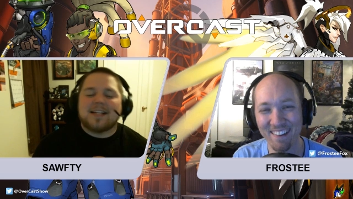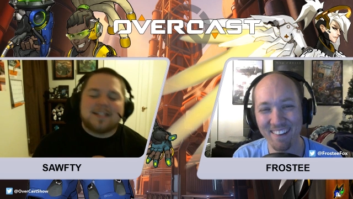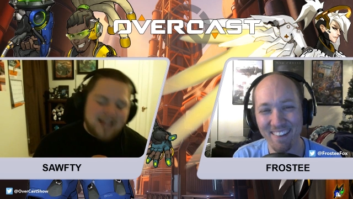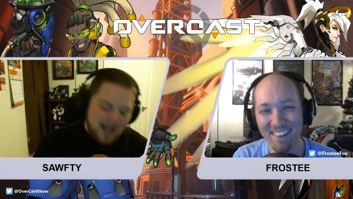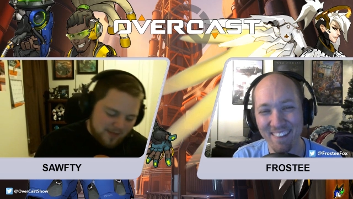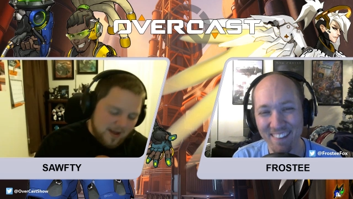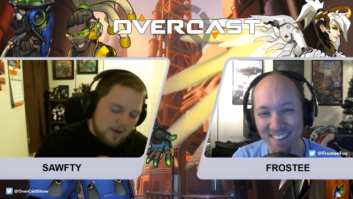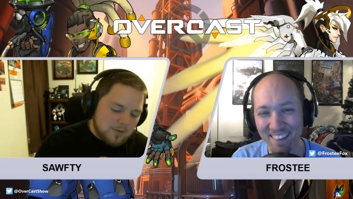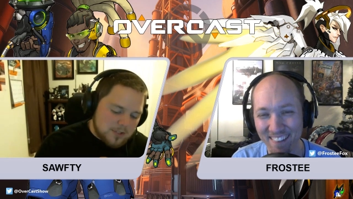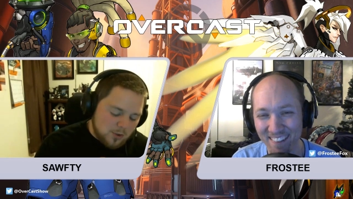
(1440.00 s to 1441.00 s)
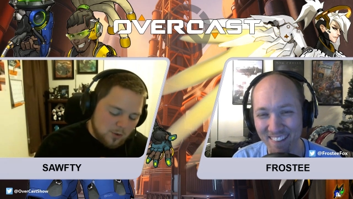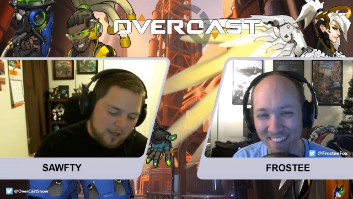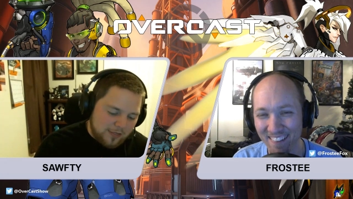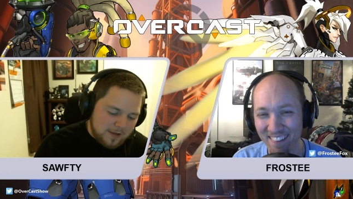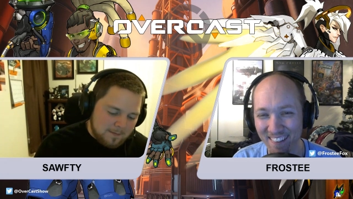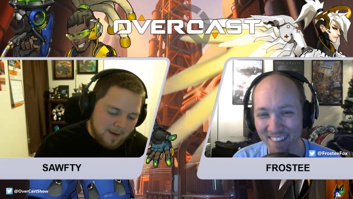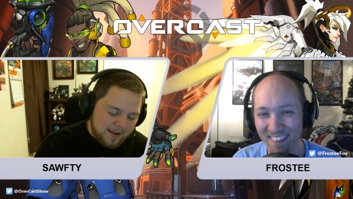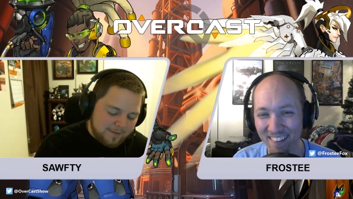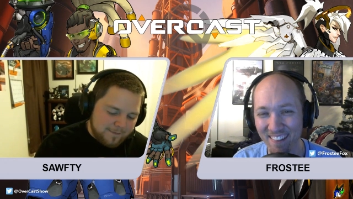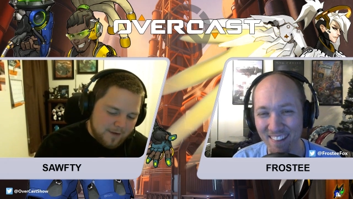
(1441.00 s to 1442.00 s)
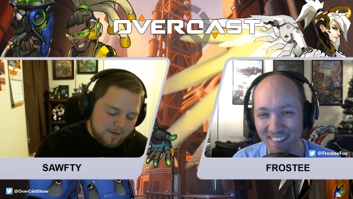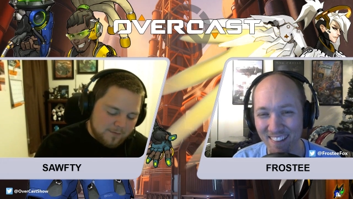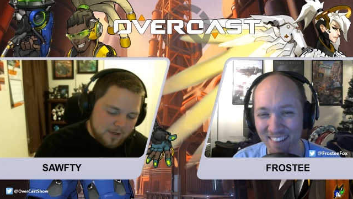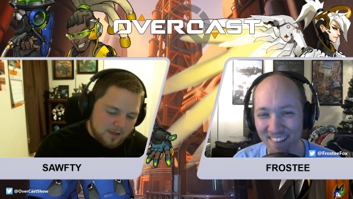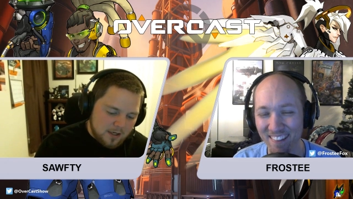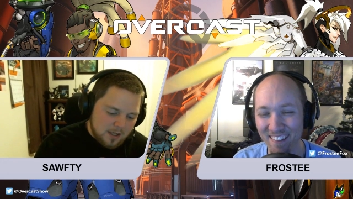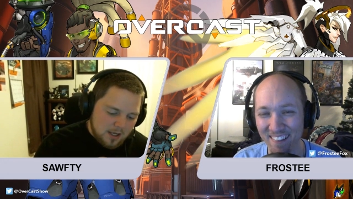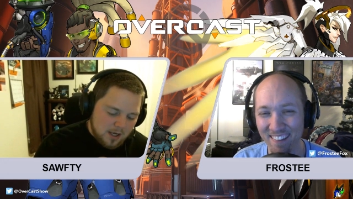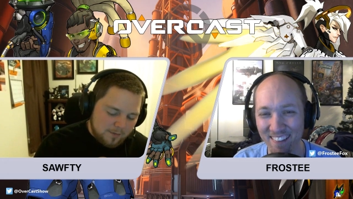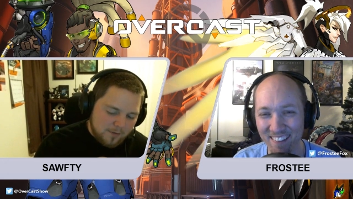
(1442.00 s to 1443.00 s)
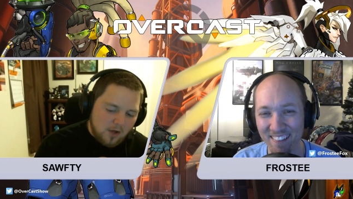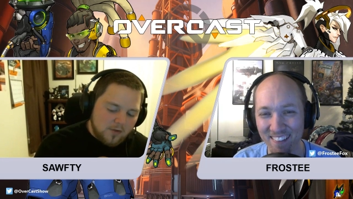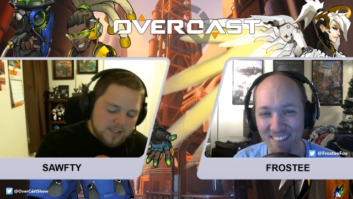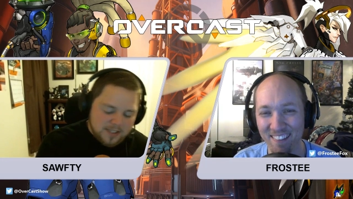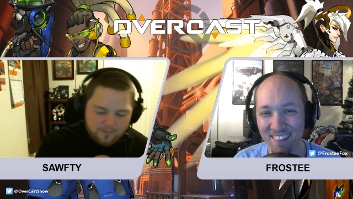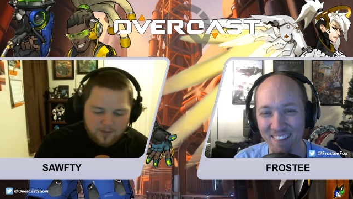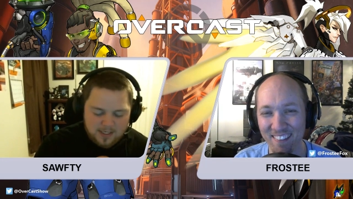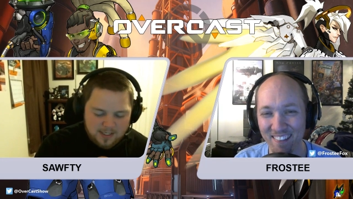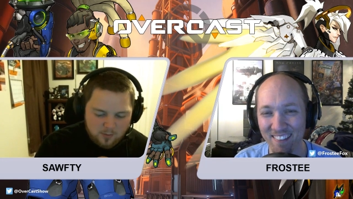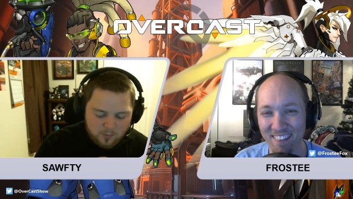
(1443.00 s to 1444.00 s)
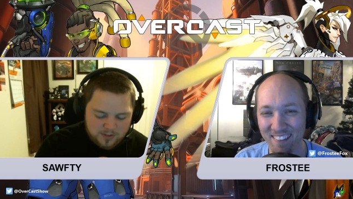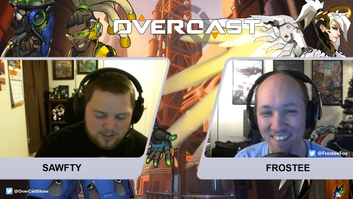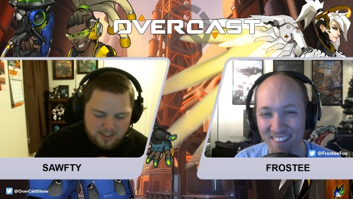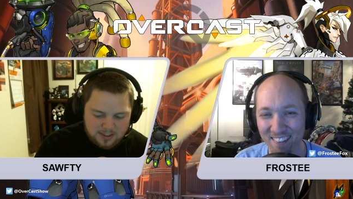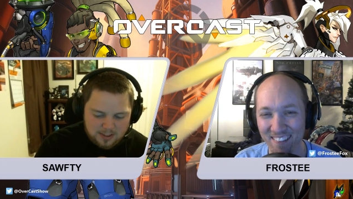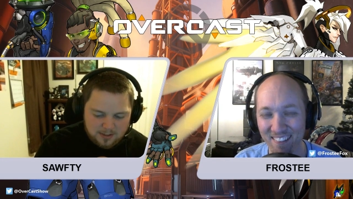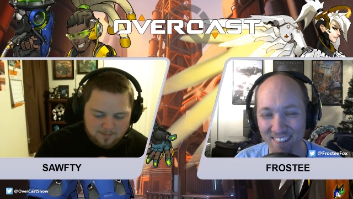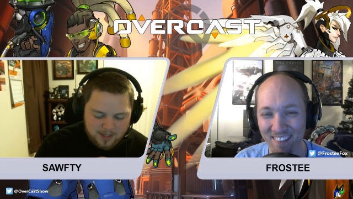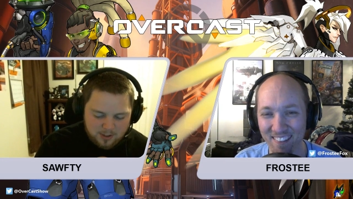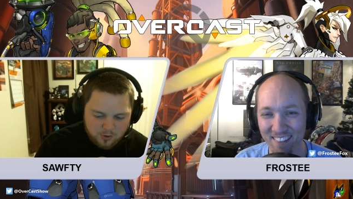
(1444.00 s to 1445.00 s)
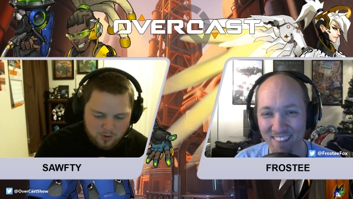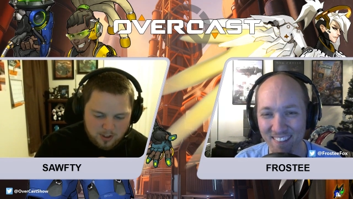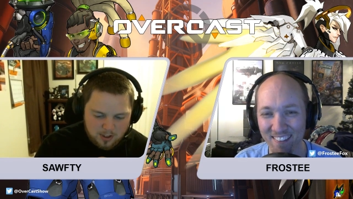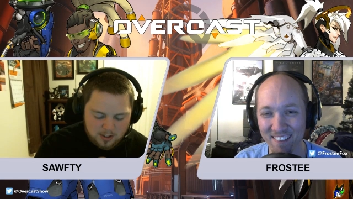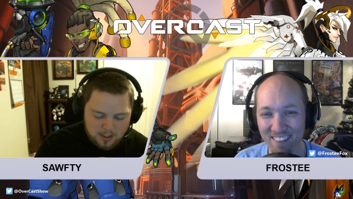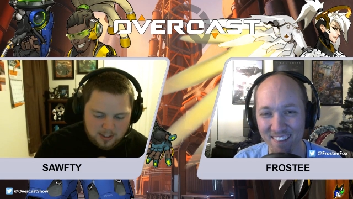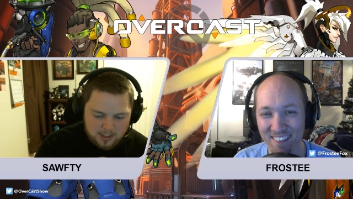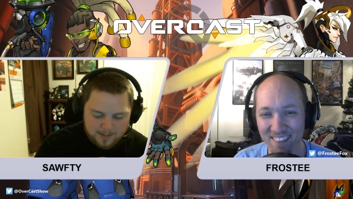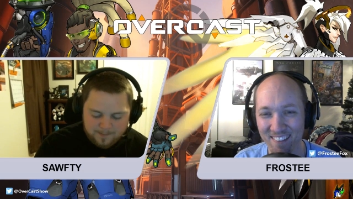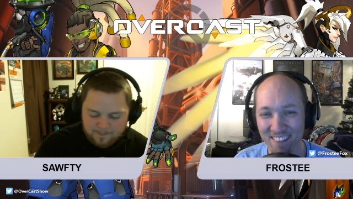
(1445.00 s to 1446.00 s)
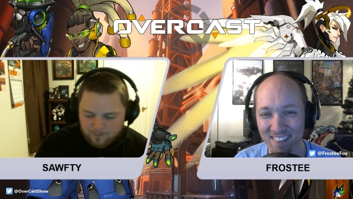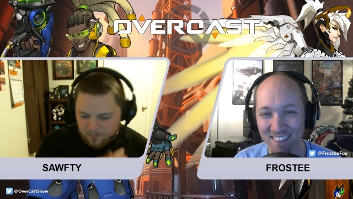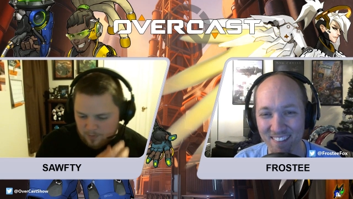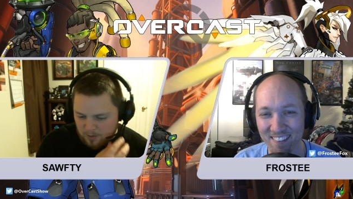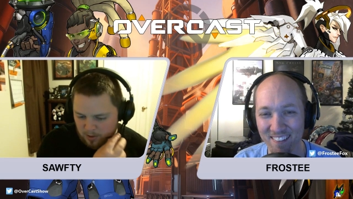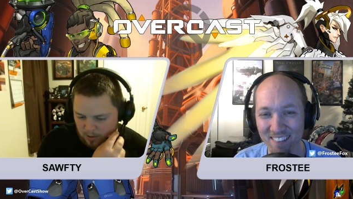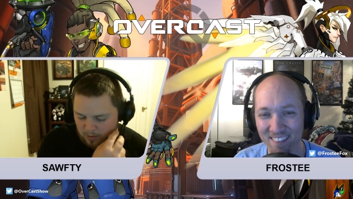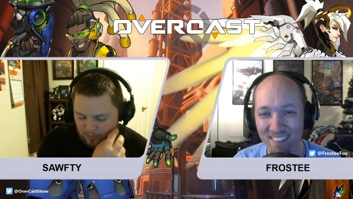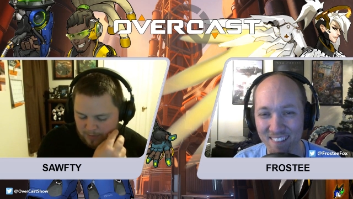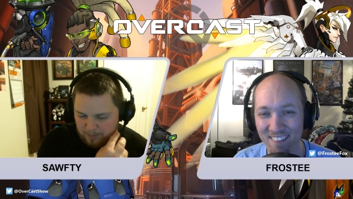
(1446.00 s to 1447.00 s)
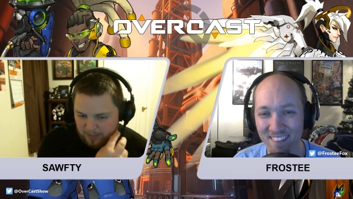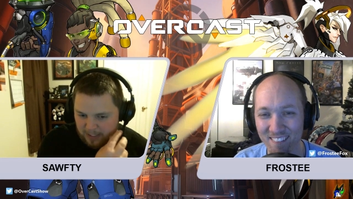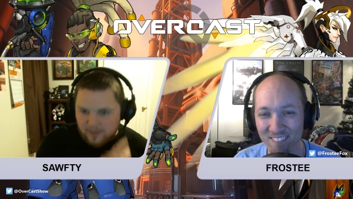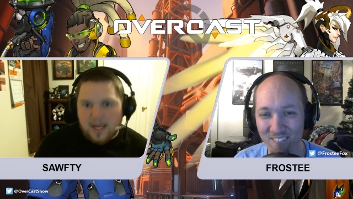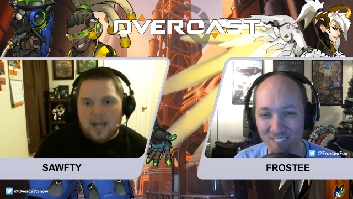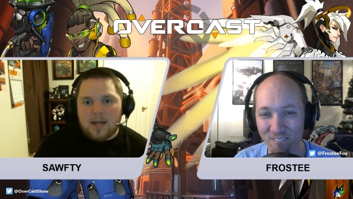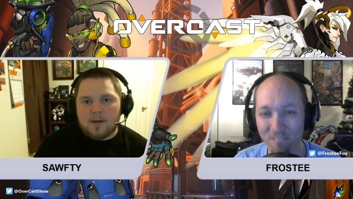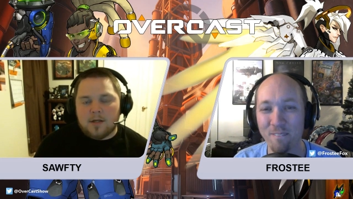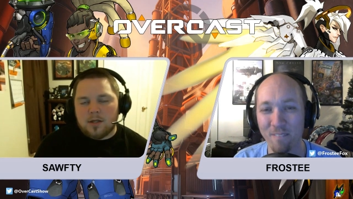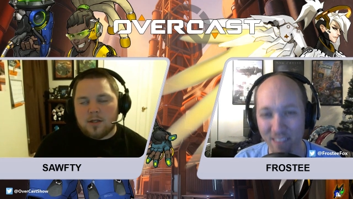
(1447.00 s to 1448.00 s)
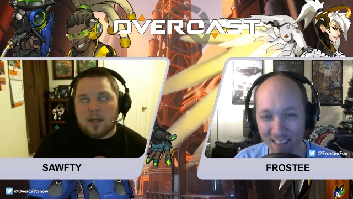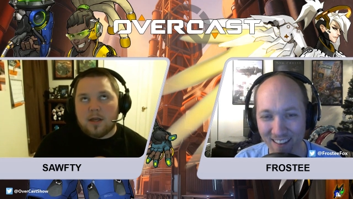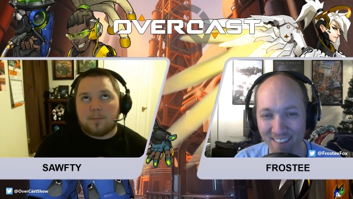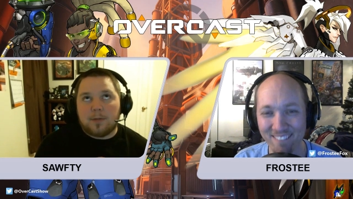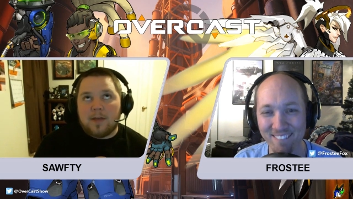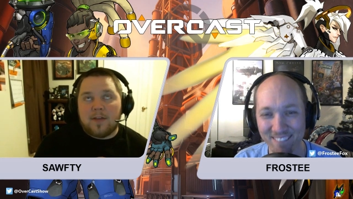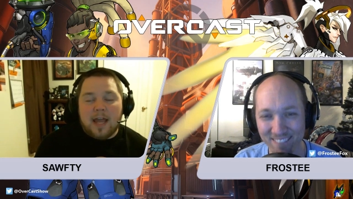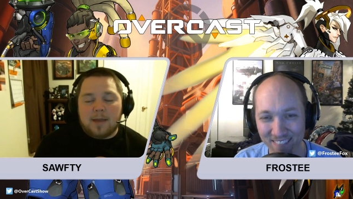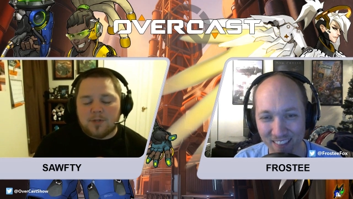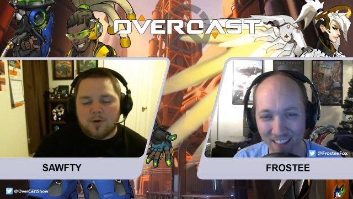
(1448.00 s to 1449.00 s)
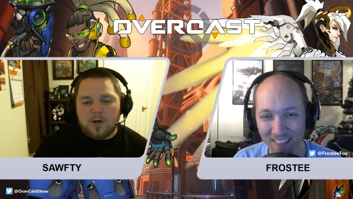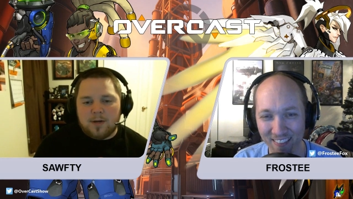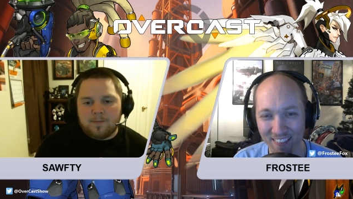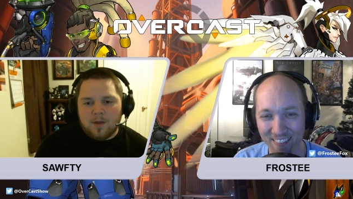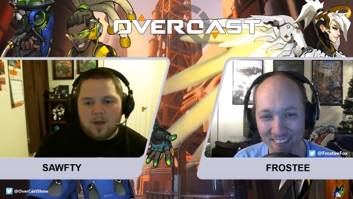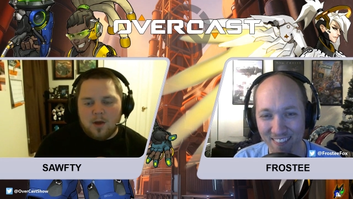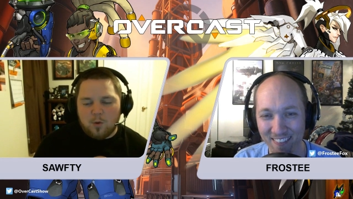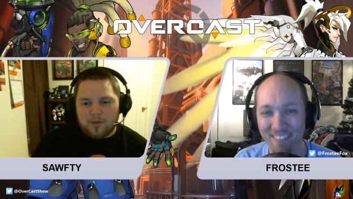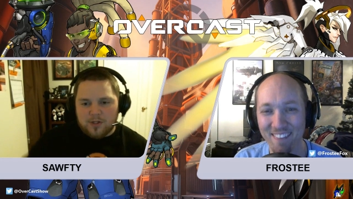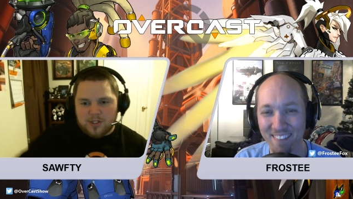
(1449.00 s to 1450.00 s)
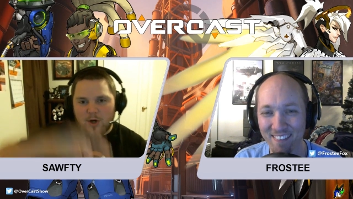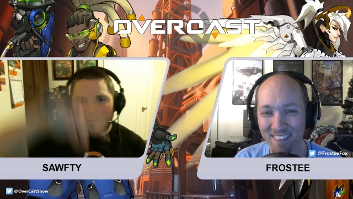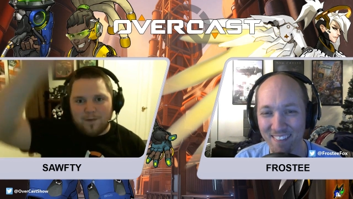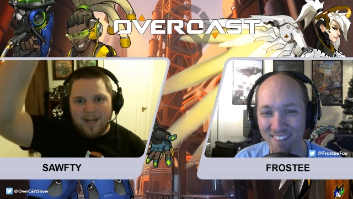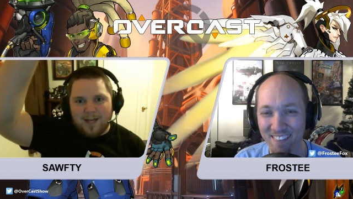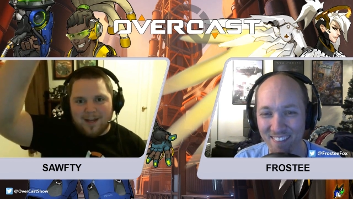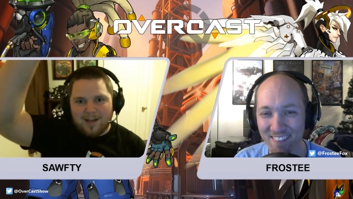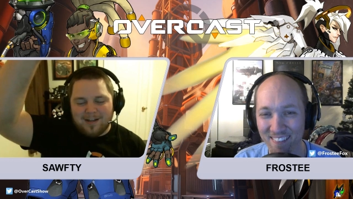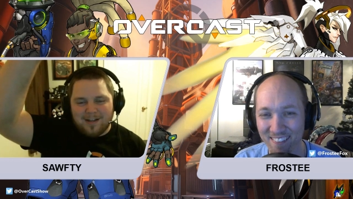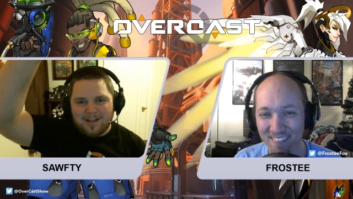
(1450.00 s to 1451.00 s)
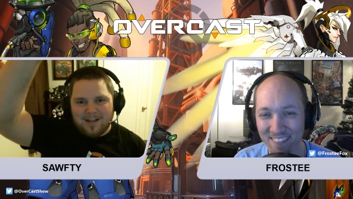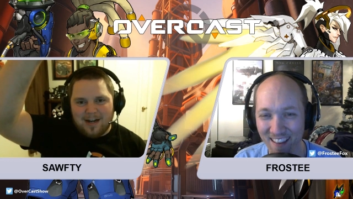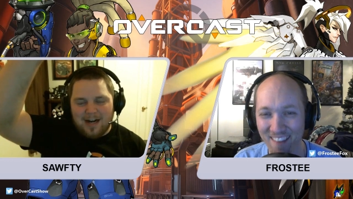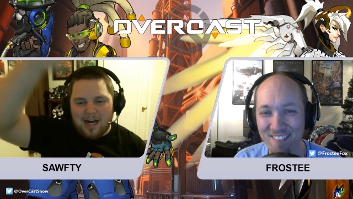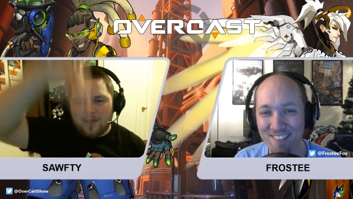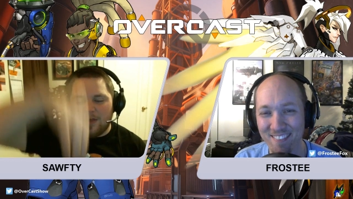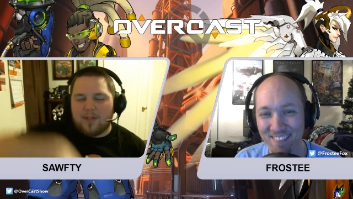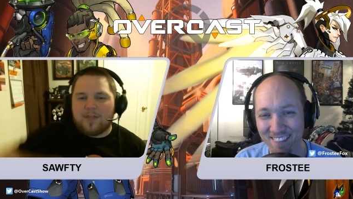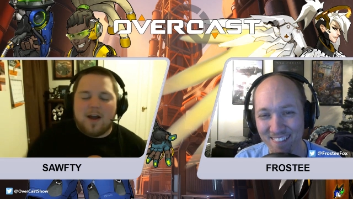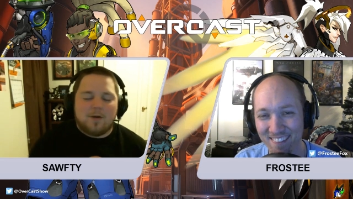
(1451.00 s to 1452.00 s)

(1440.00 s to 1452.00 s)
Speaker 1: yes, that that was cool. I think my favorite of all the stuff they did was the Symmetra, um, the play of the game, yeah, play of the, the game screen with the snowflake. Yes, I thought